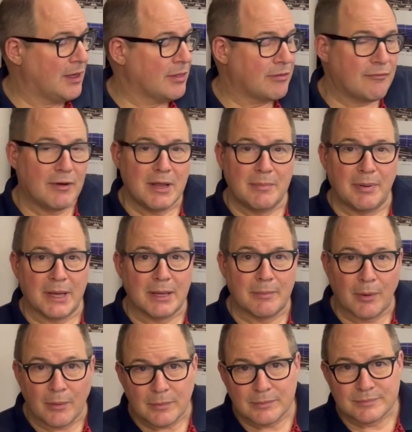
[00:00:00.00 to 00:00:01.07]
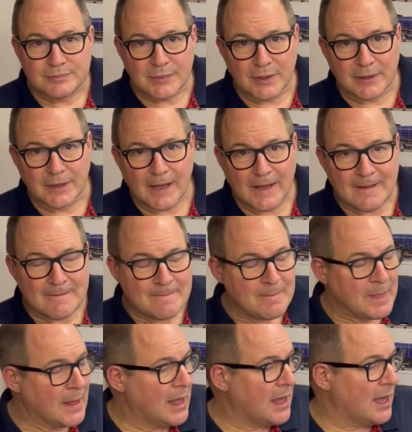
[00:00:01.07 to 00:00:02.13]
3 people, okay,
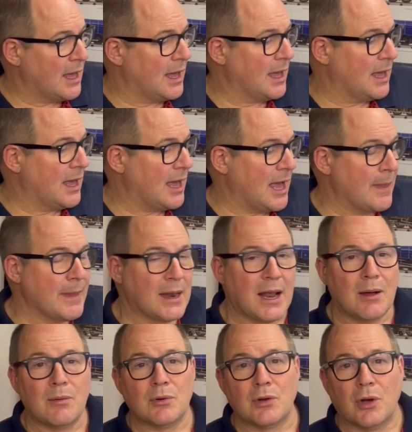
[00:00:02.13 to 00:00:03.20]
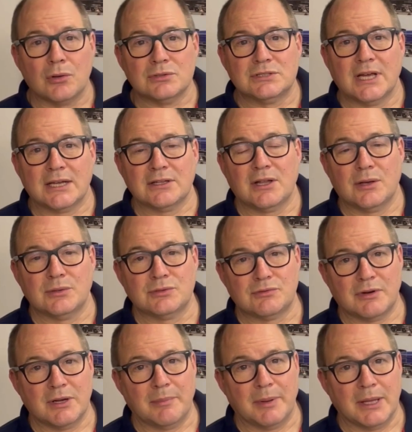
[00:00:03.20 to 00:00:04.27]
and then I will contact those
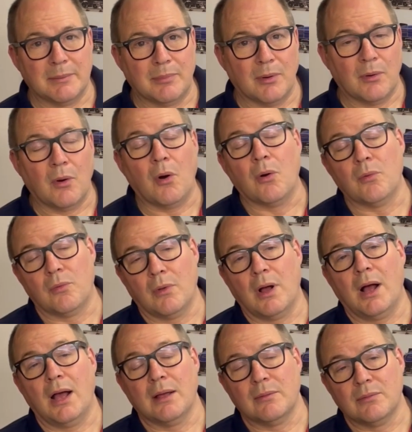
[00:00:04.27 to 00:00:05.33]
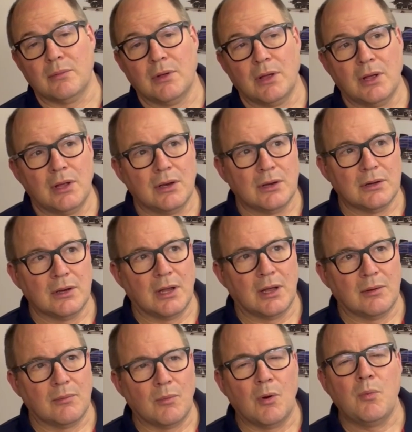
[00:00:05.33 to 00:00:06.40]
3 people, or
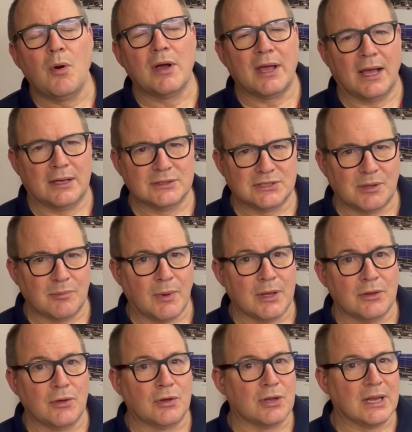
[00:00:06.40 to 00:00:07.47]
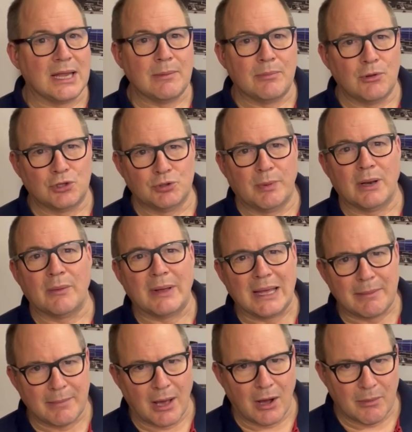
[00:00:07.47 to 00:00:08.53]
we'll work out some way. You should be able to
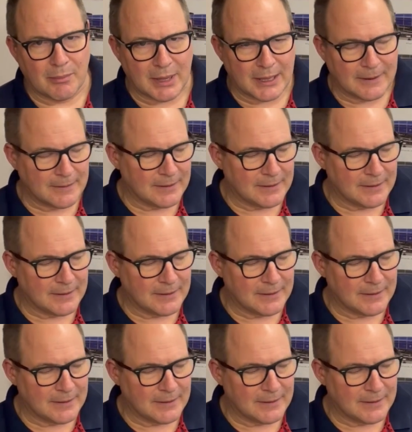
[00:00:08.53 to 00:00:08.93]
email me